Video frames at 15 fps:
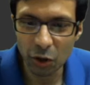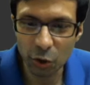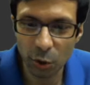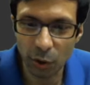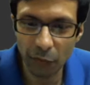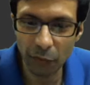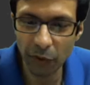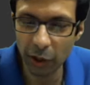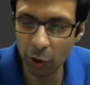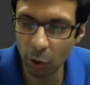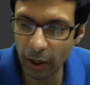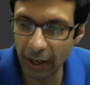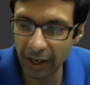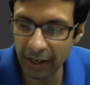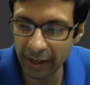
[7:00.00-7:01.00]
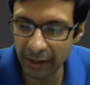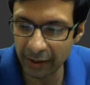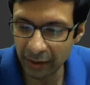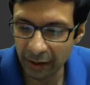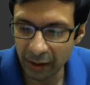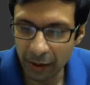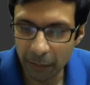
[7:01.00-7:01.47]
So if we go ahead
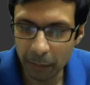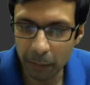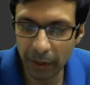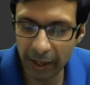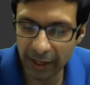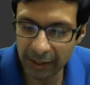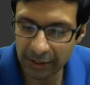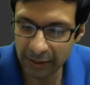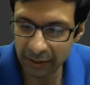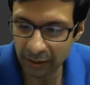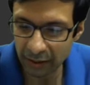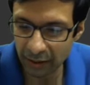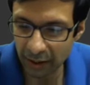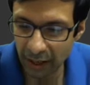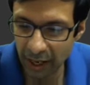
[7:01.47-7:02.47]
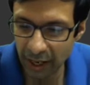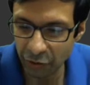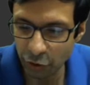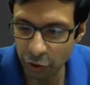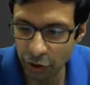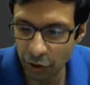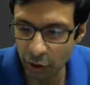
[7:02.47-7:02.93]
and place
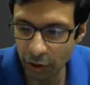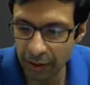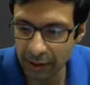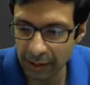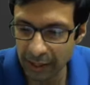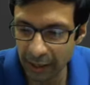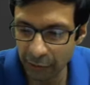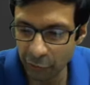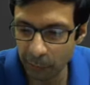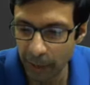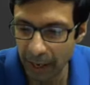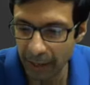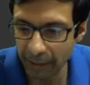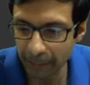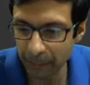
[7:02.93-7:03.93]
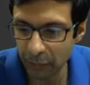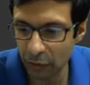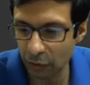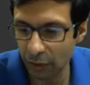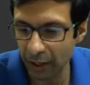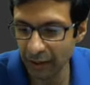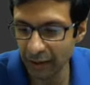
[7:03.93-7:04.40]
hydrogen on this left pan,
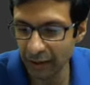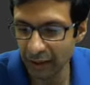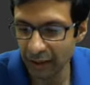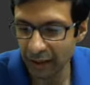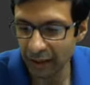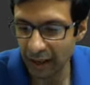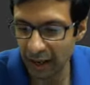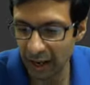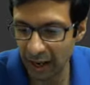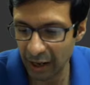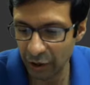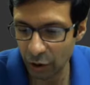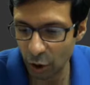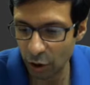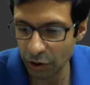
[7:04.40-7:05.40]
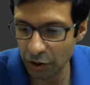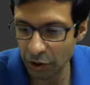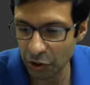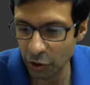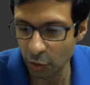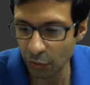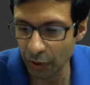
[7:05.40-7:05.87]
right, and
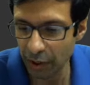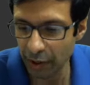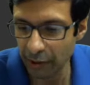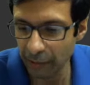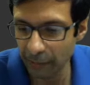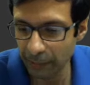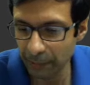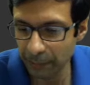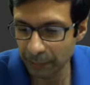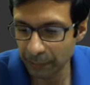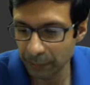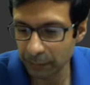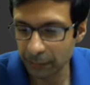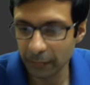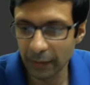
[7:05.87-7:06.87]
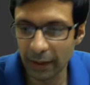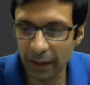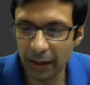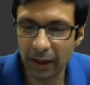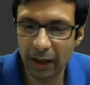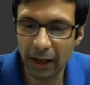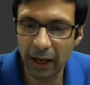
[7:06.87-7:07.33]
oxygen over here,
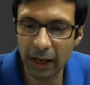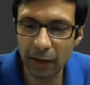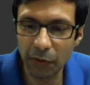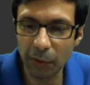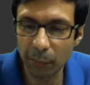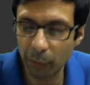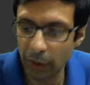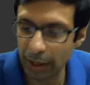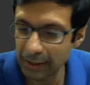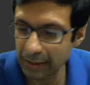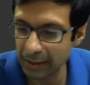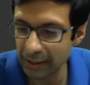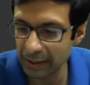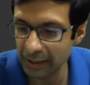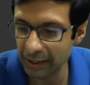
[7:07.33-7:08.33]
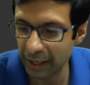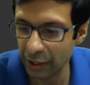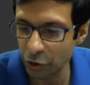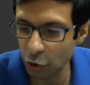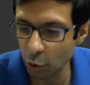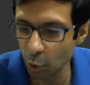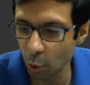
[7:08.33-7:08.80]
and if we place this
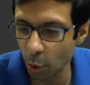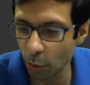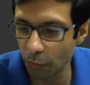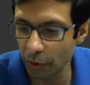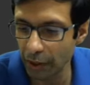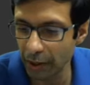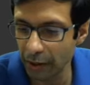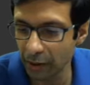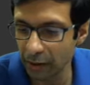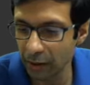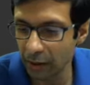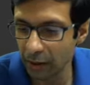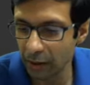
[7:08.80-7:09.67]
H2O over here,